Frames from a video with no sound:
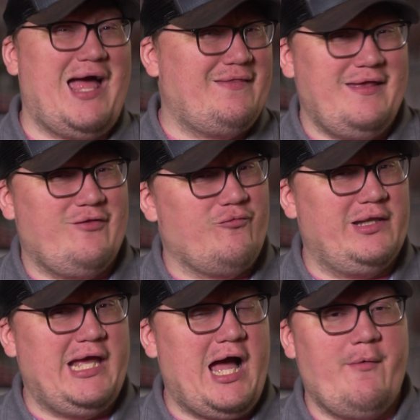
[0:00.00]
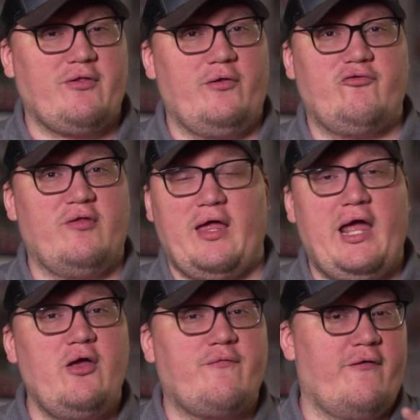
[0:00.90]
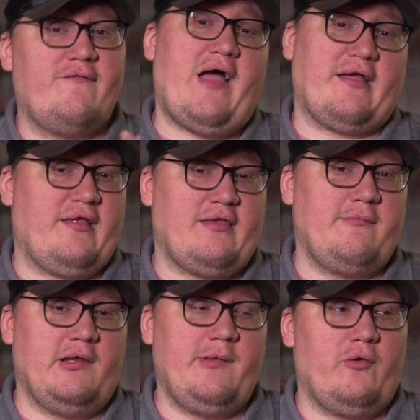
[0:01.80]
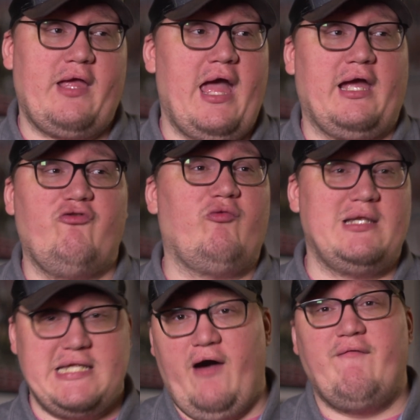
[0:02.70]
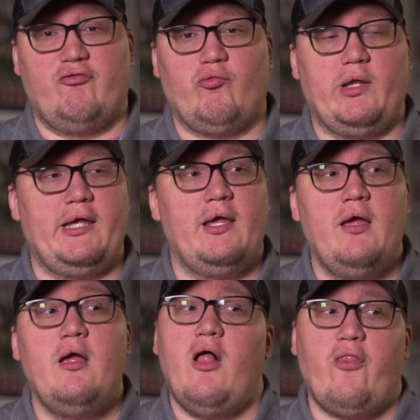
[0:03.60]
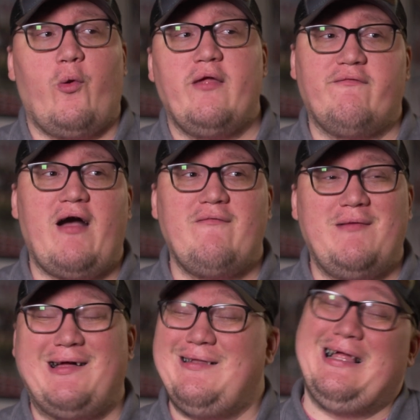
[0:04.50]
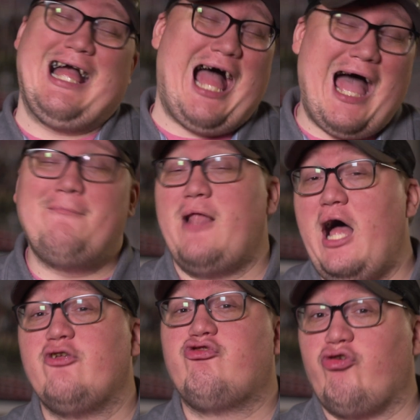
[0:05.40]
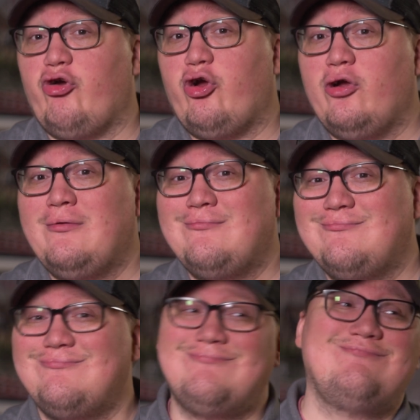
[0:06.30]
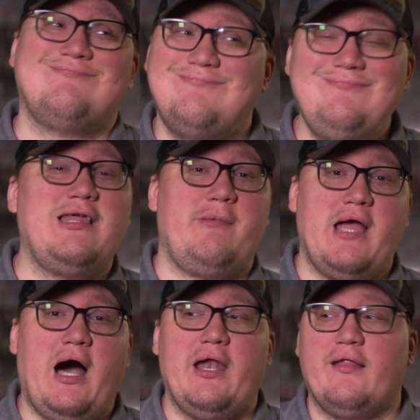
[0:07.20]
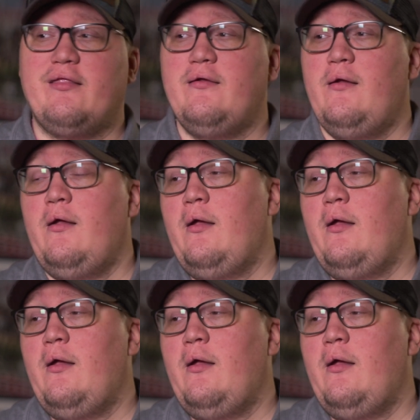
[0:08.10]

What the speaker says: at these really high resolutions. And I know for a fact 16 millimeter can't, because you can tell visually. 35 mil, I'm not sure, to be honest.